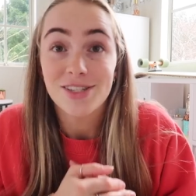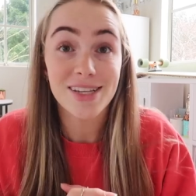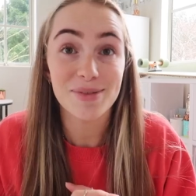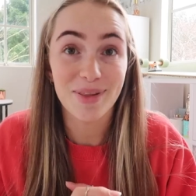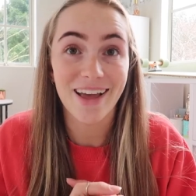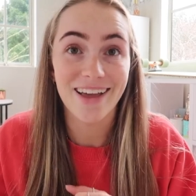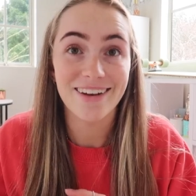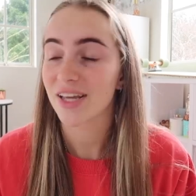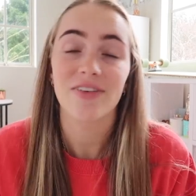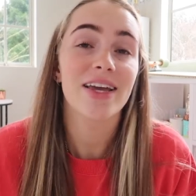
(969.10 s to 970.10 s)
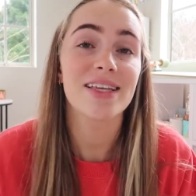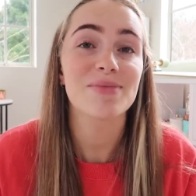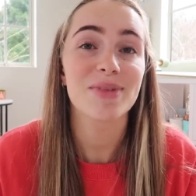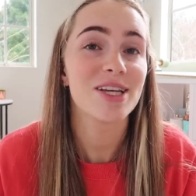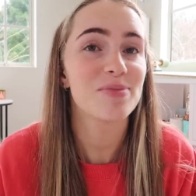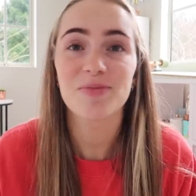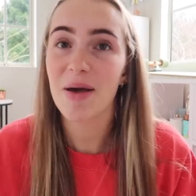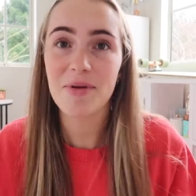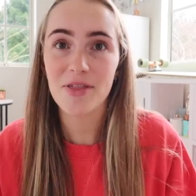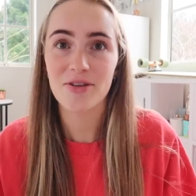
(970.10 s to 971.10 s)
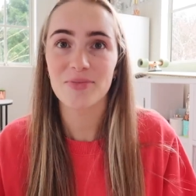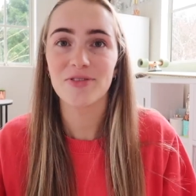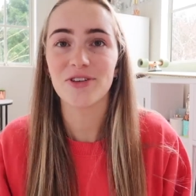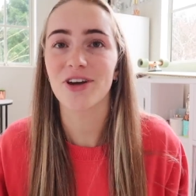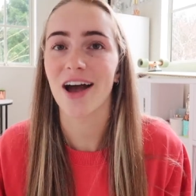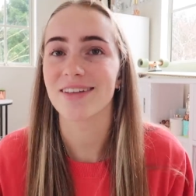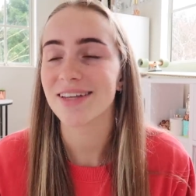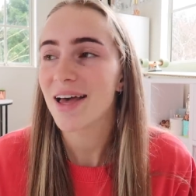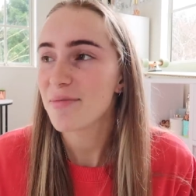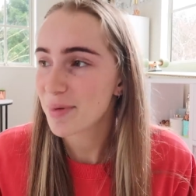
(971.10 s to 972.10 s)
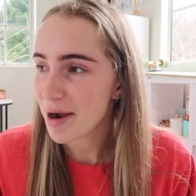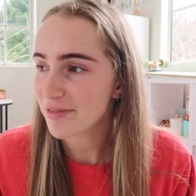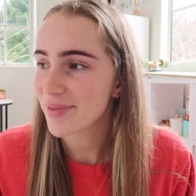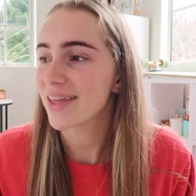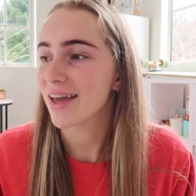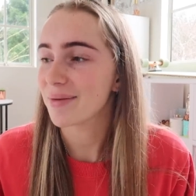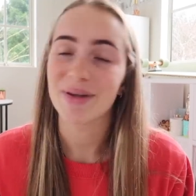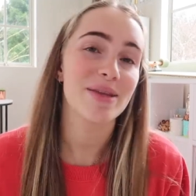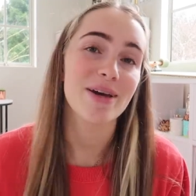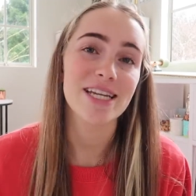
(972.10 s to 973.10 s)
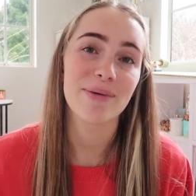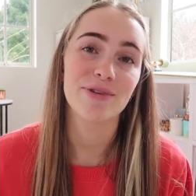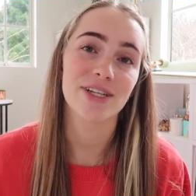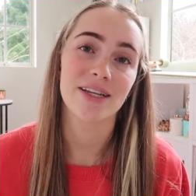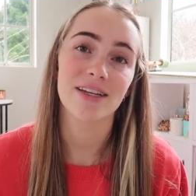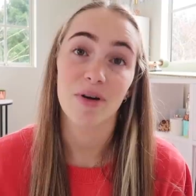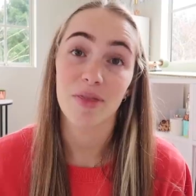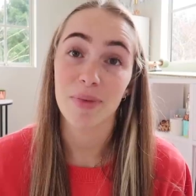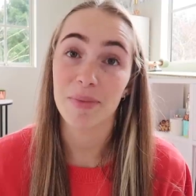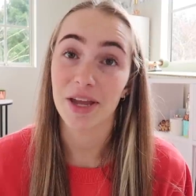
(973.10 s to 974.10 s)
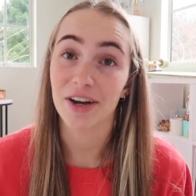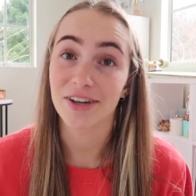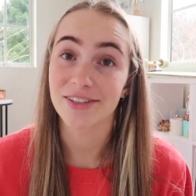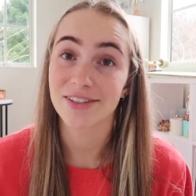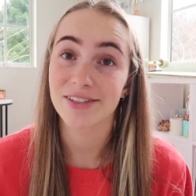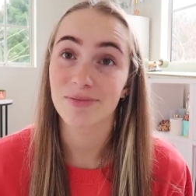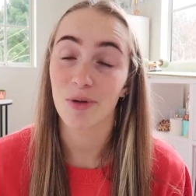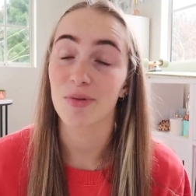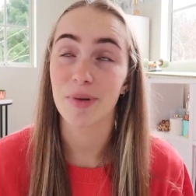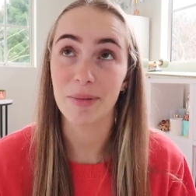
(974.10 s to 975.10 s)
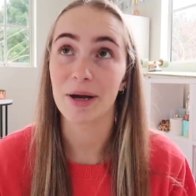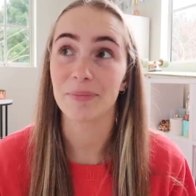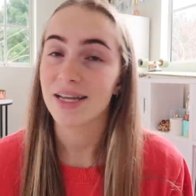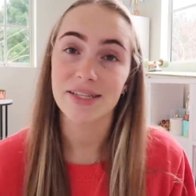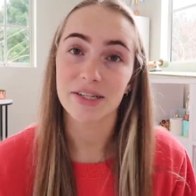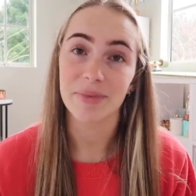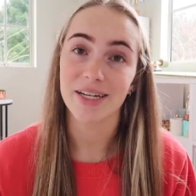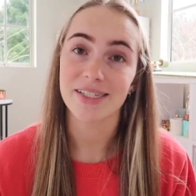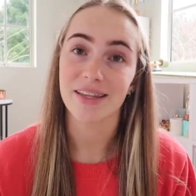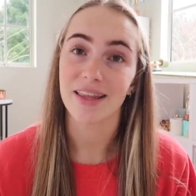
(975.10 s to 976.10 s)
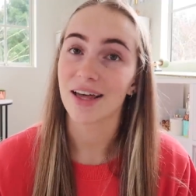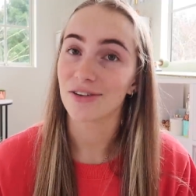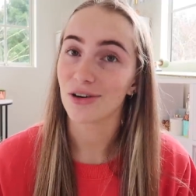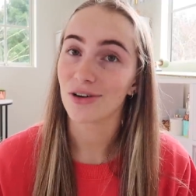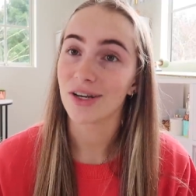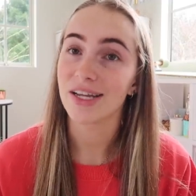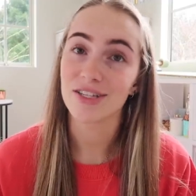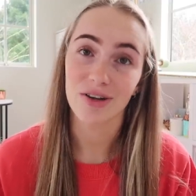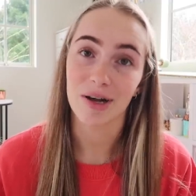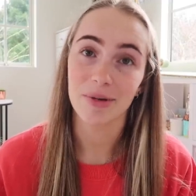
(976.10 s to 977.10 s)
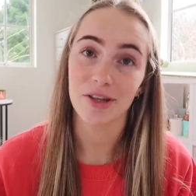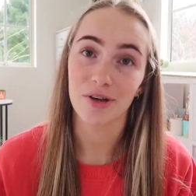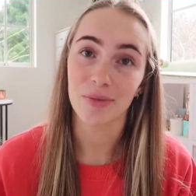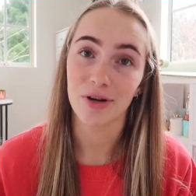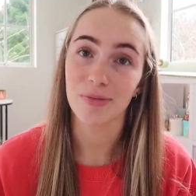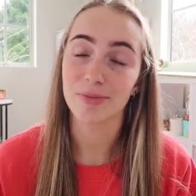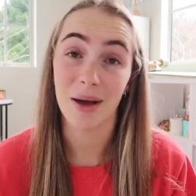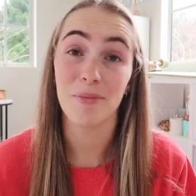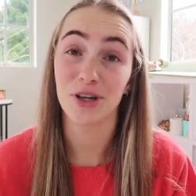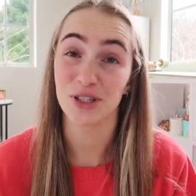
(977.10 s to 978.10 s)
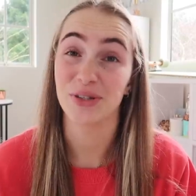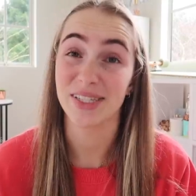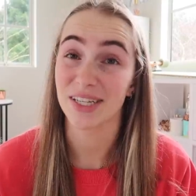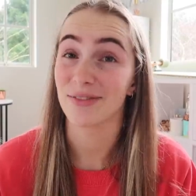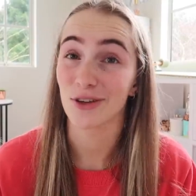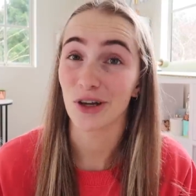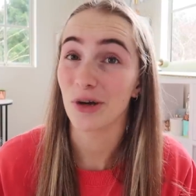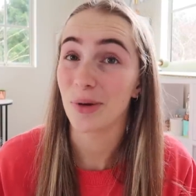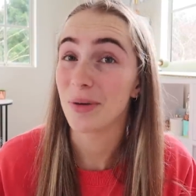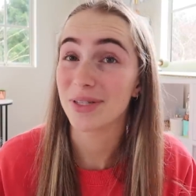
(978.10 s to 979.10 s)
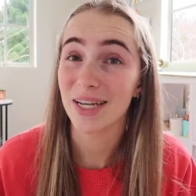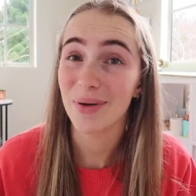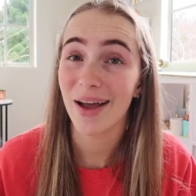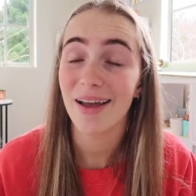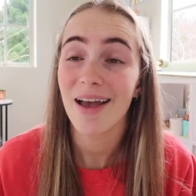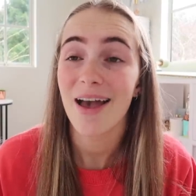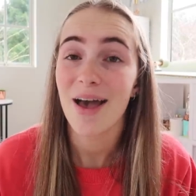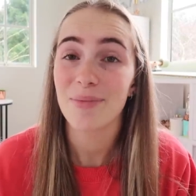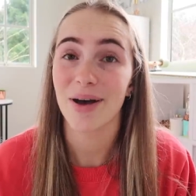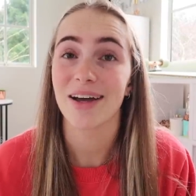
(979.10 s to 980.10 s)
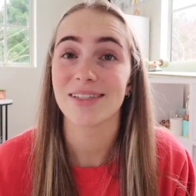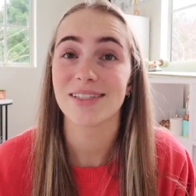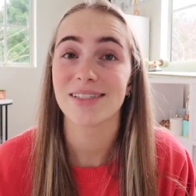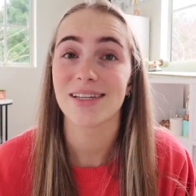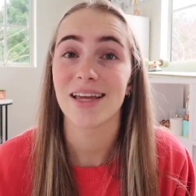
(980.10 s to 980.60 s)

So that's the plan. If I get some clips, maybe I'll throw them in for you guys. But apart from that, yeah, I'm heading back to Hamilton with my parents, well, with my mum. Dad's gonna meet us down there later on. He's not coming to the open home. I'm pretty sure he's sick of looking at open homes anyway. But